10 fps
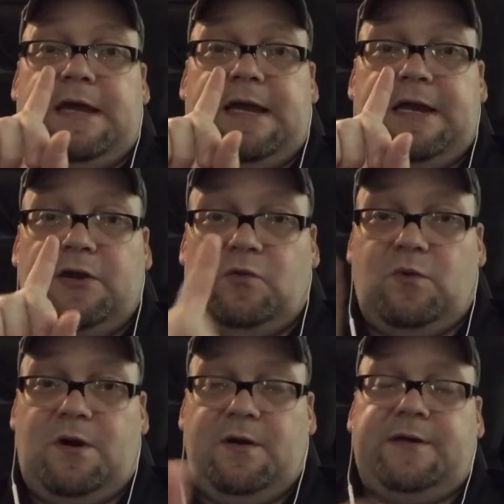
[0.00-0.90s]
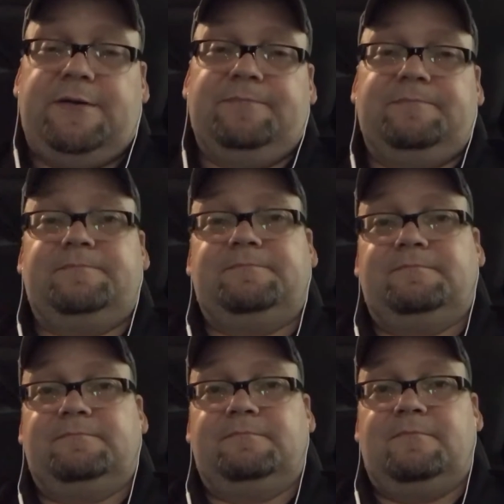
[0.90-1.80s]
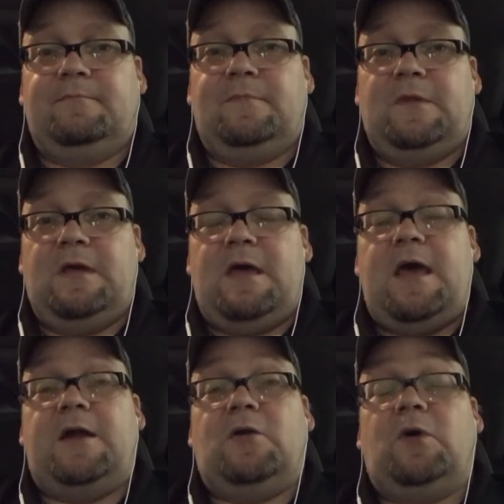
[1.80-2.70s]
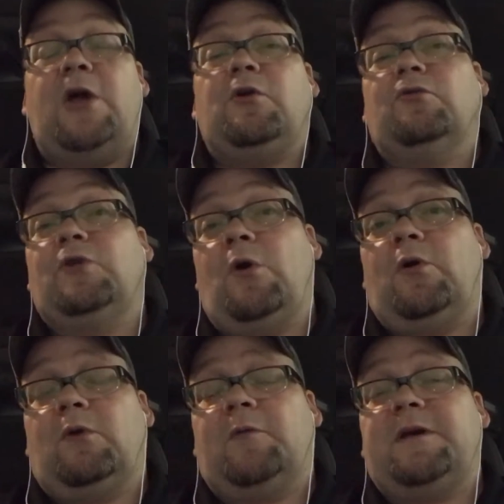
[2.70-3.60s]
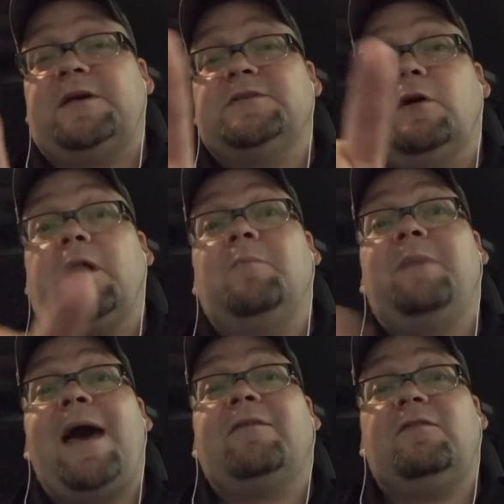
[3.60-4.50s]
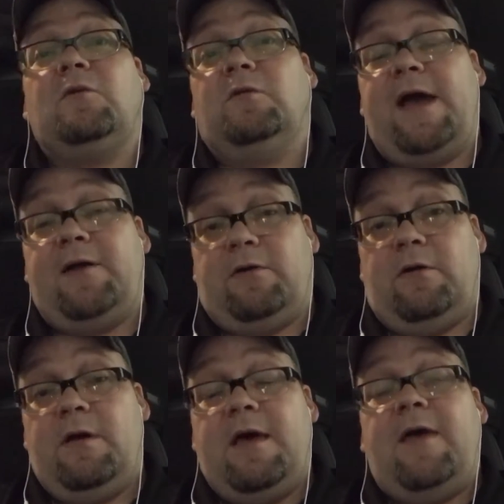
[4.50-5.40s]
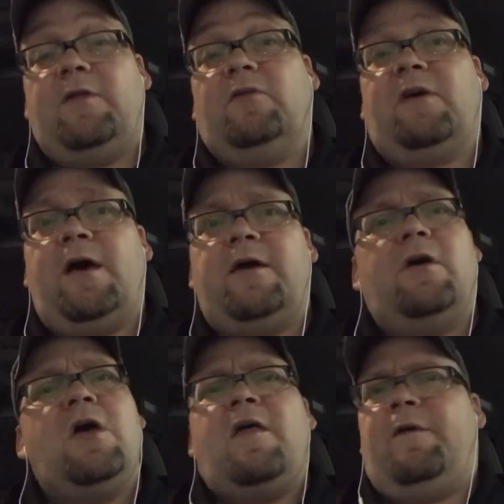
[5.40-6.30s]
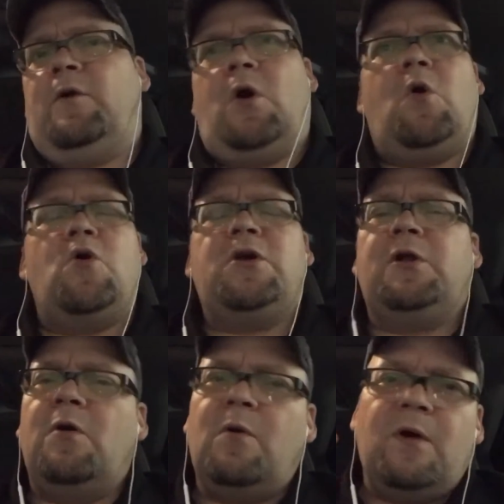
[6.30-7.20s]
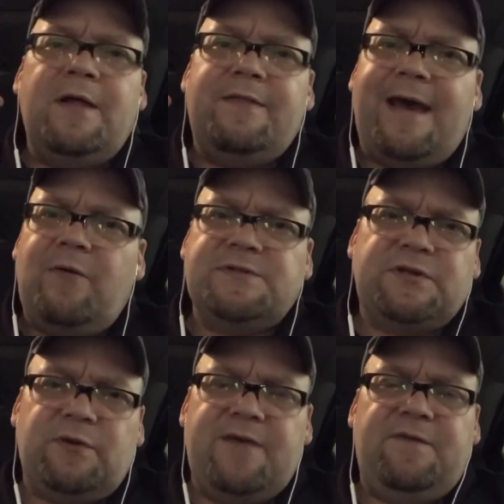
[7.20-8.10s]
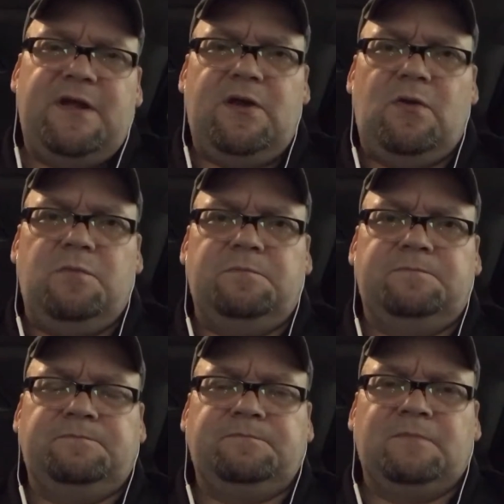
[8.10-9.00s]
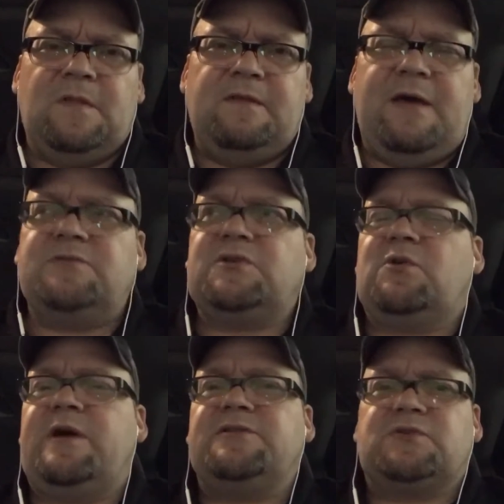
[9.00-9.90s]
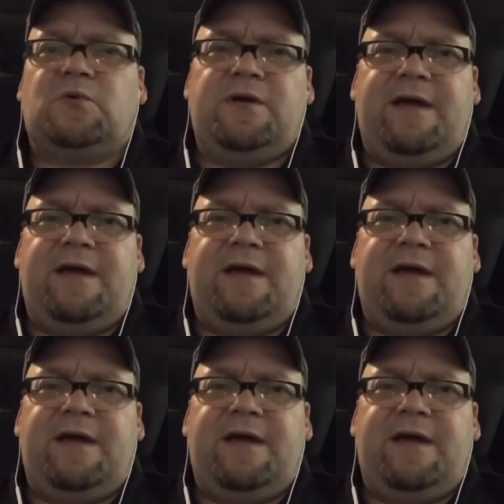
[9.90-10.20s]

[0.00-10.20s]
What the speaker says: And it'll work. And you'll know it'll work because they'll come back to you later and they'll tell you, they'll go, you know, that was a great video. That was a great story.